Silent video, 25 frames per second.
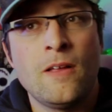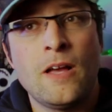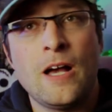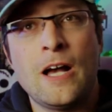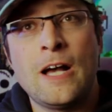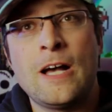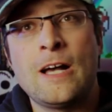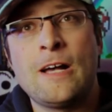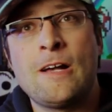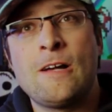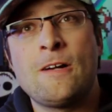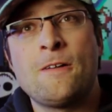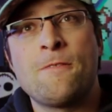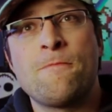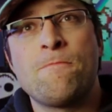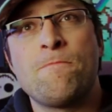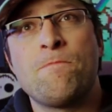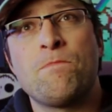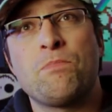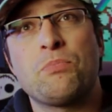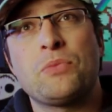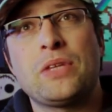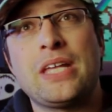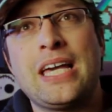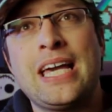
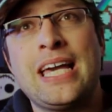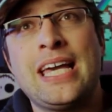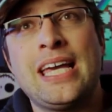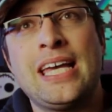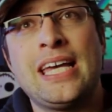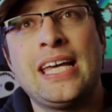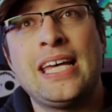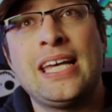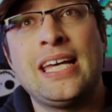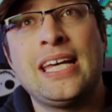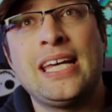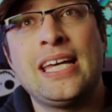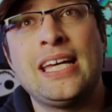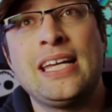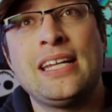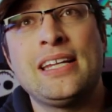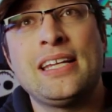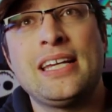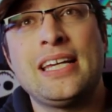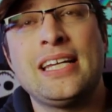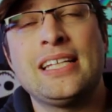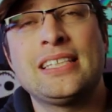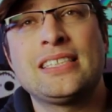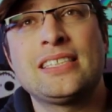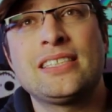And
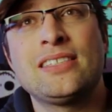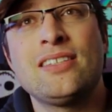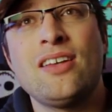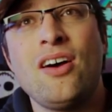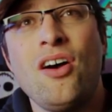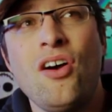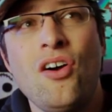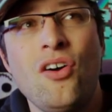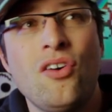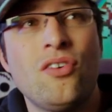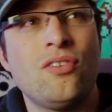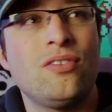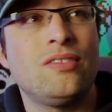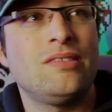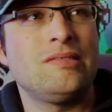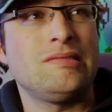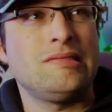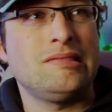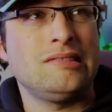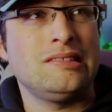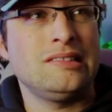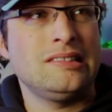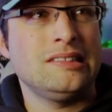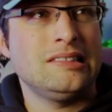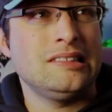it's not
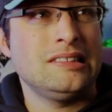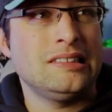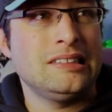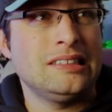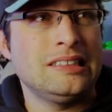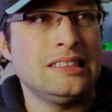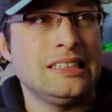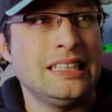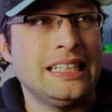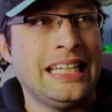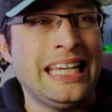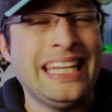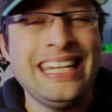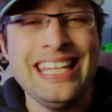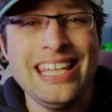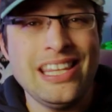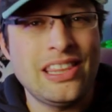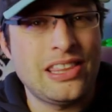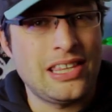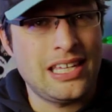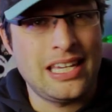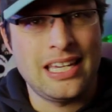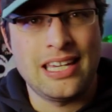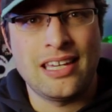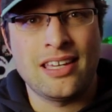
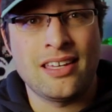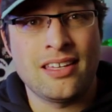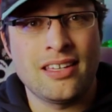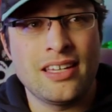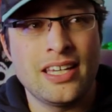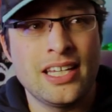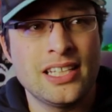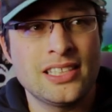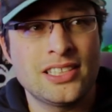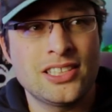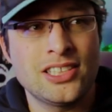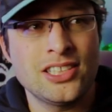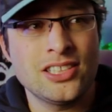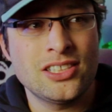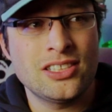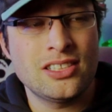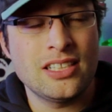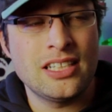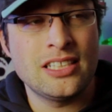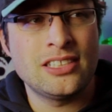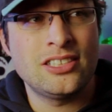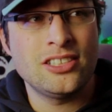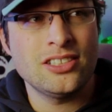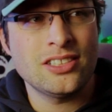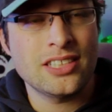anything. It's
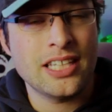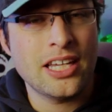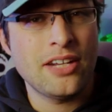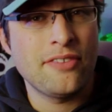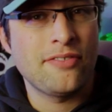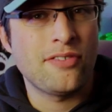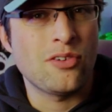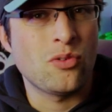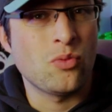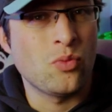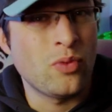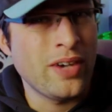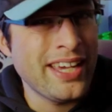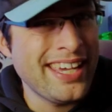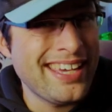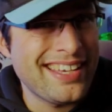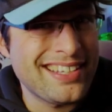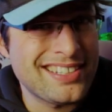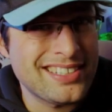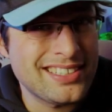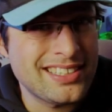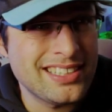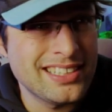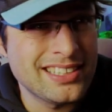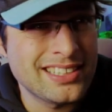just kind of a
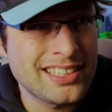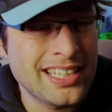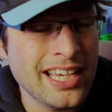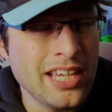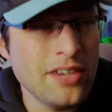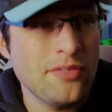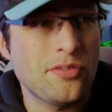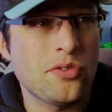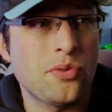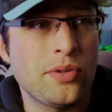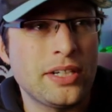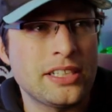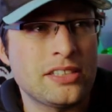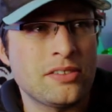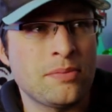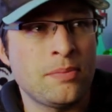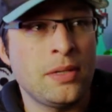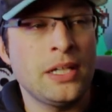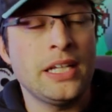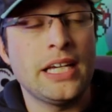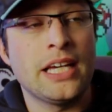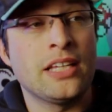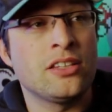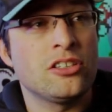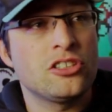waste. It's kind of a waste of
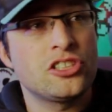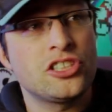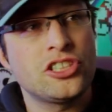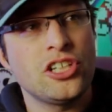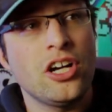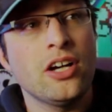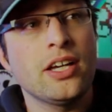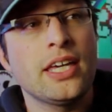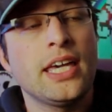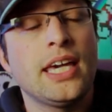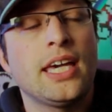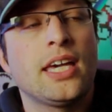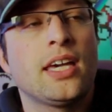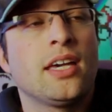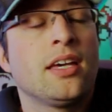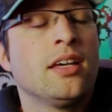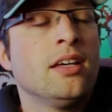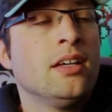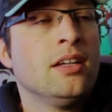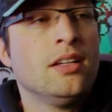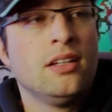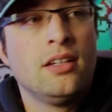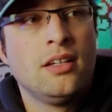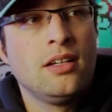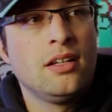money. And the shocking
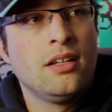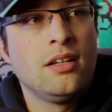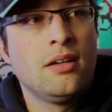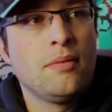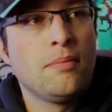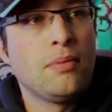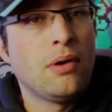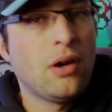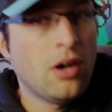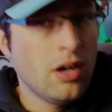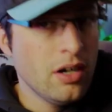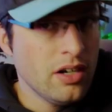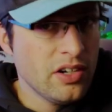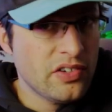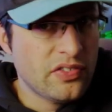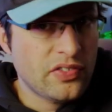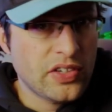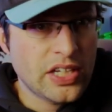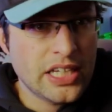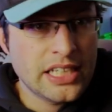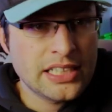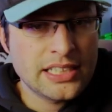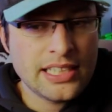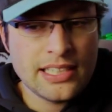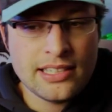part of
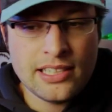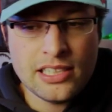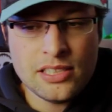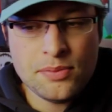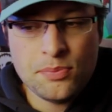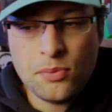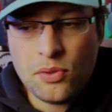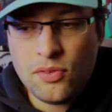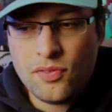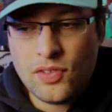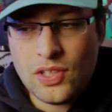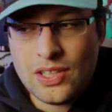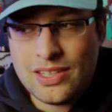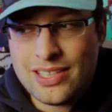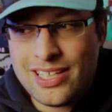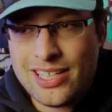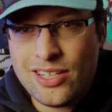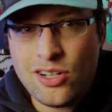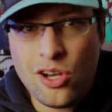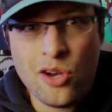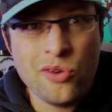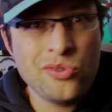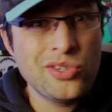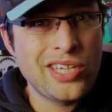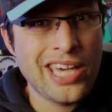it is that this movie
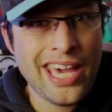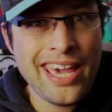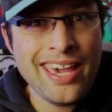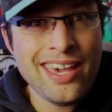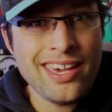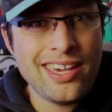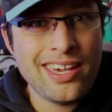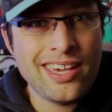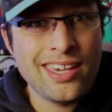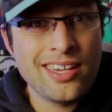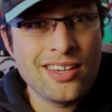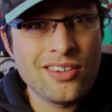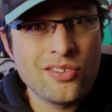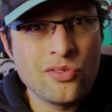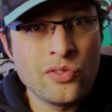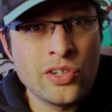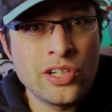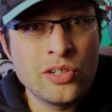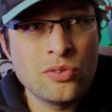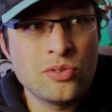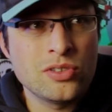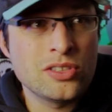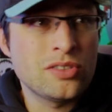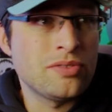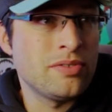did okay
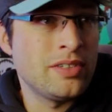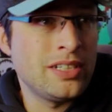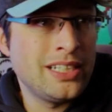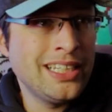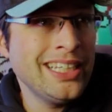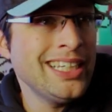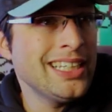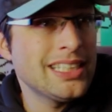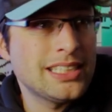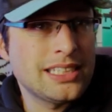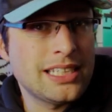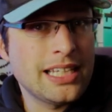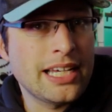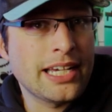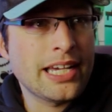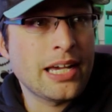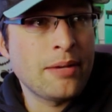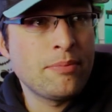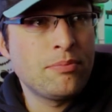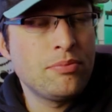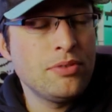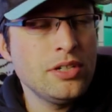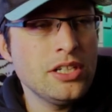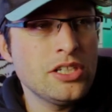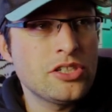when it was released. Like,
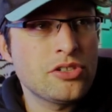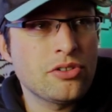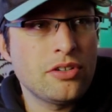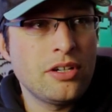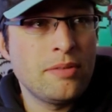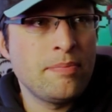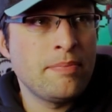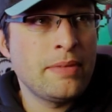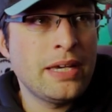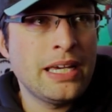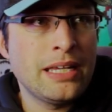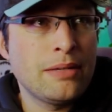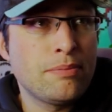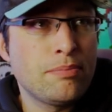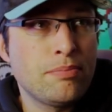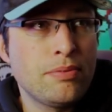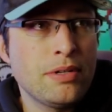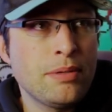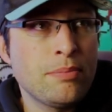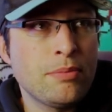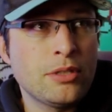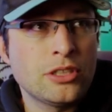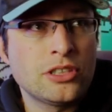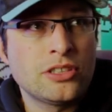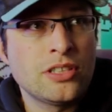I'm pretty sure it made
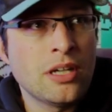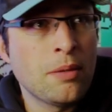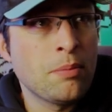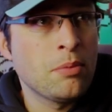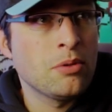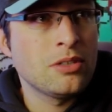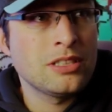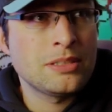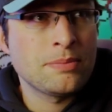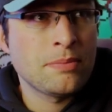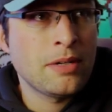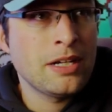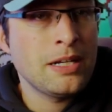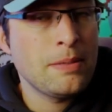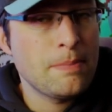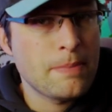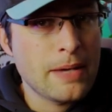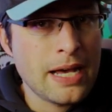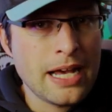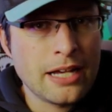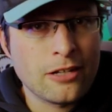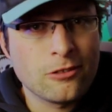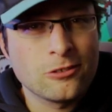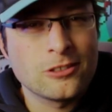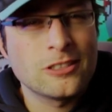pretty much double his money
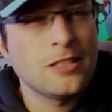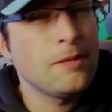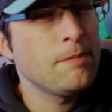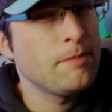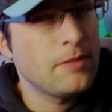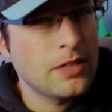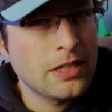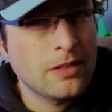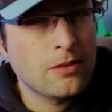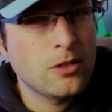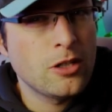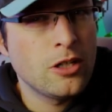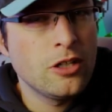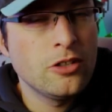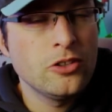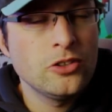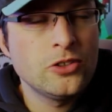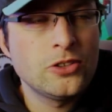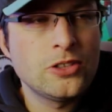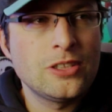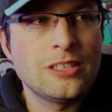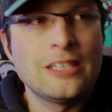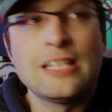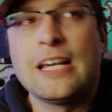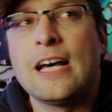back or something
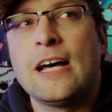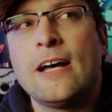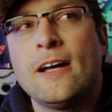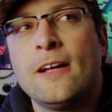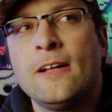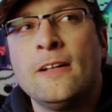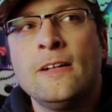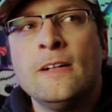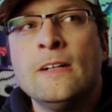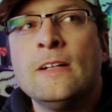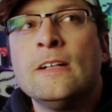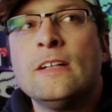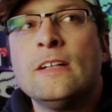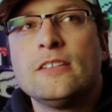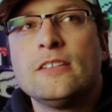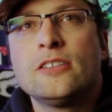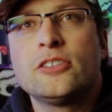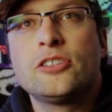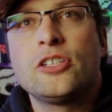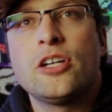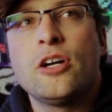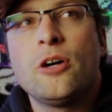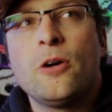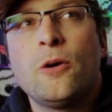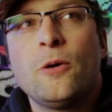close to that.
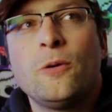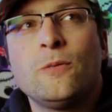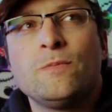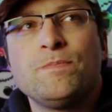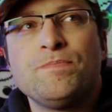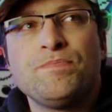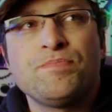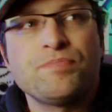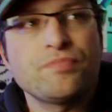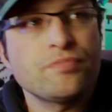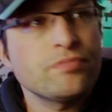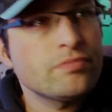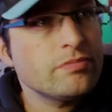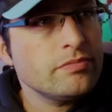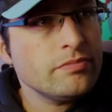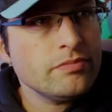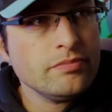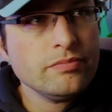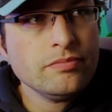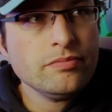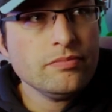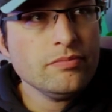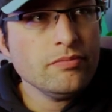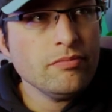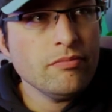So,
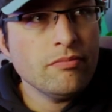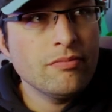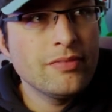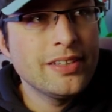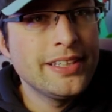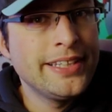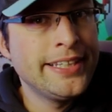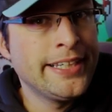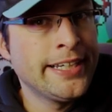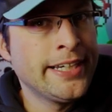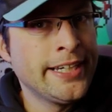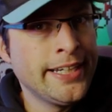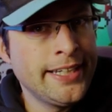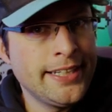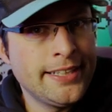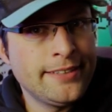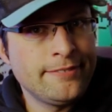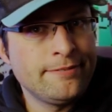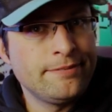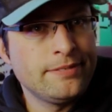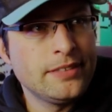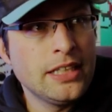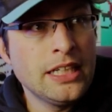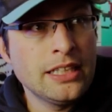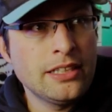
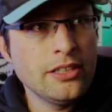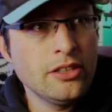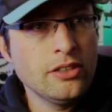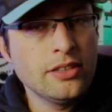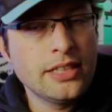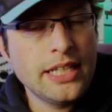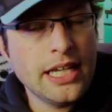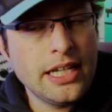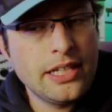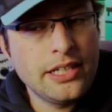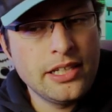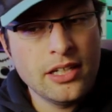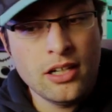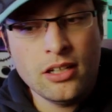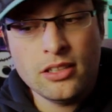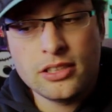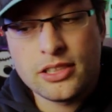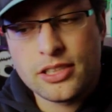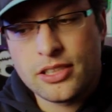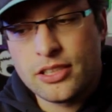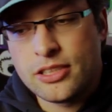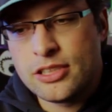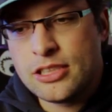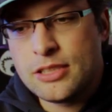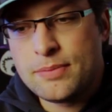yeah, it didn't get any
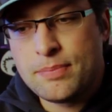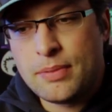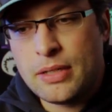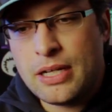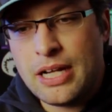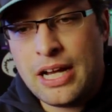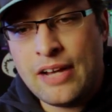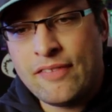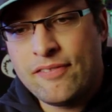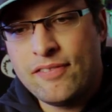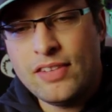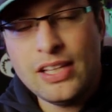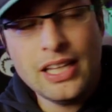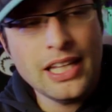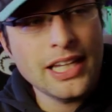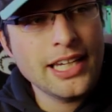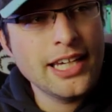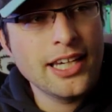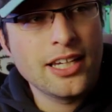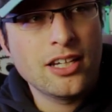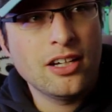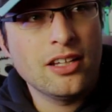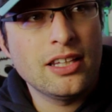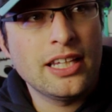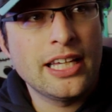Oscars, but I feel like
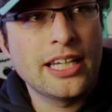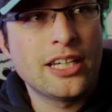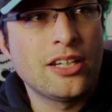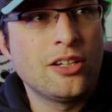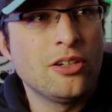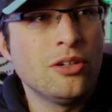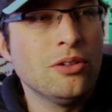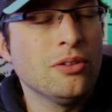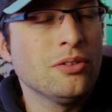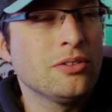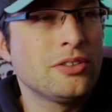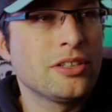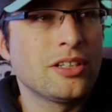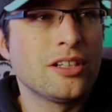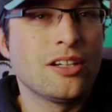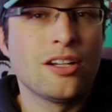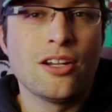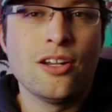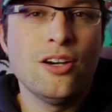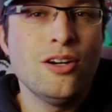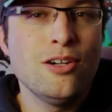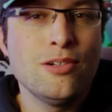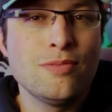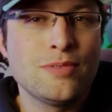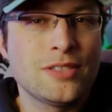it got, like, Golden
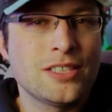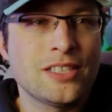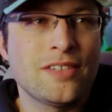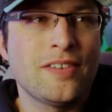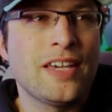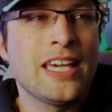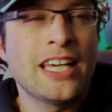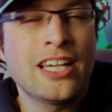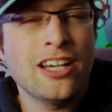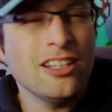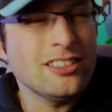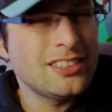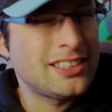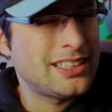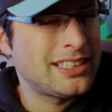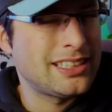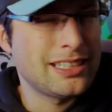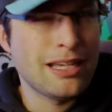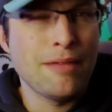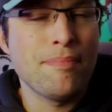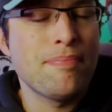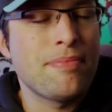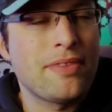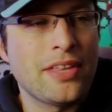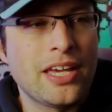Globes. It got
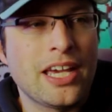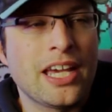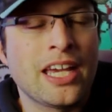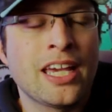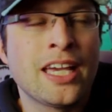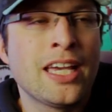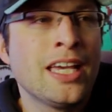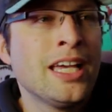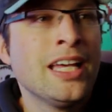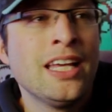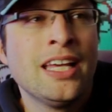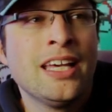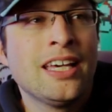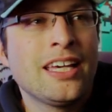something.